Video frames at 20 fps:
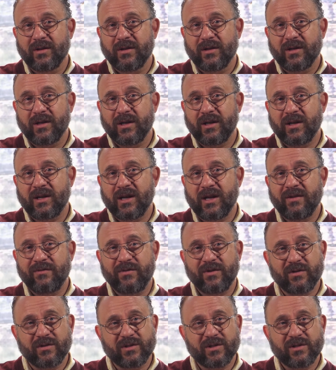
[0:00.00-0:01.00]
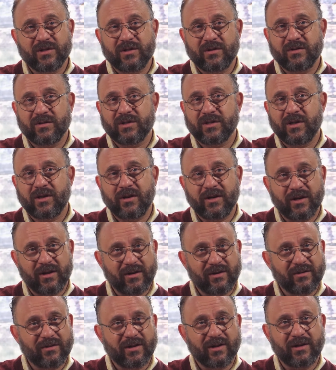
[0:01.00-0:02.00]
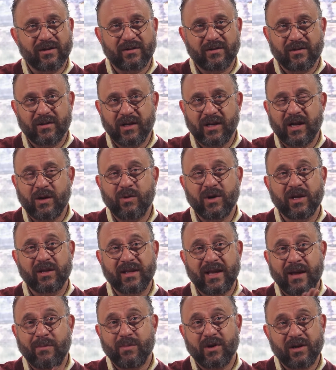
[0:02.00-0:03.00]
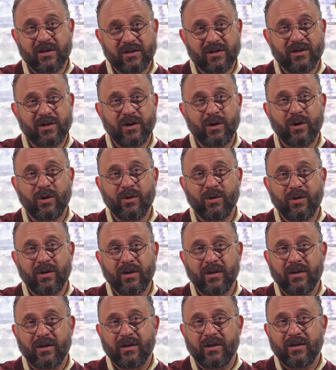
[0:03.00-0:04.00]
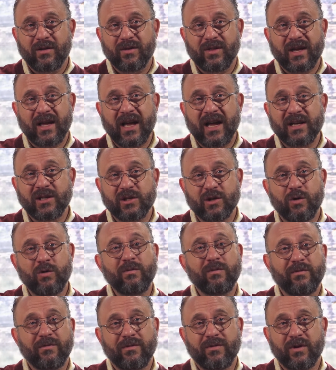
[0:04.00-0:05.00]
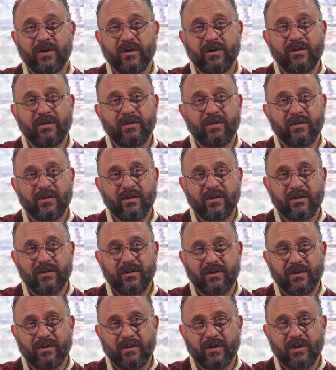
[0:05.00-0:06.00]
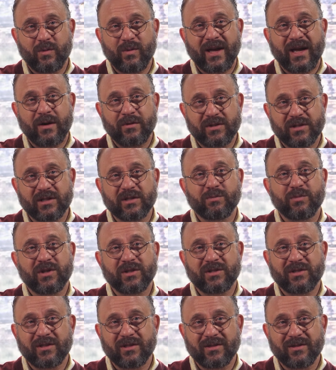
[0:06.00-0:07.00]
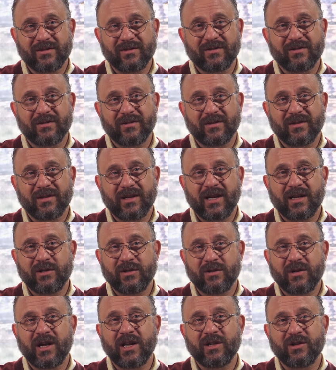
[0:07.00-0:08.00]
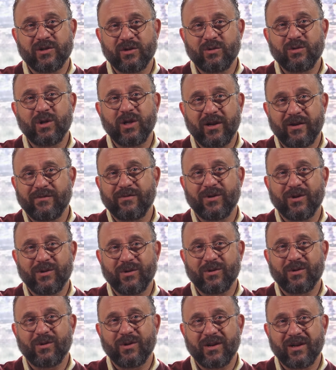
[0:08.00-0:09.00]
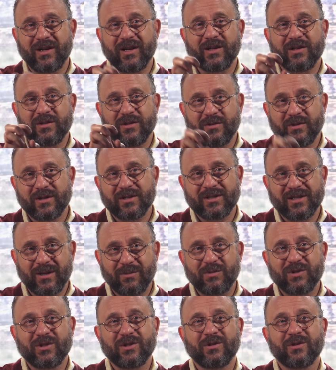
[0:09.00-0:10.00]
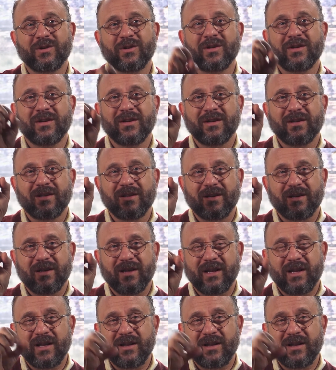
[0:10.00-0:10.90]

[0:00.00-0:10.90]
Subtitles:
And I feel so sorry and I want that part to know that I don't feel the way I was expressing. I do love you and I do accept you. And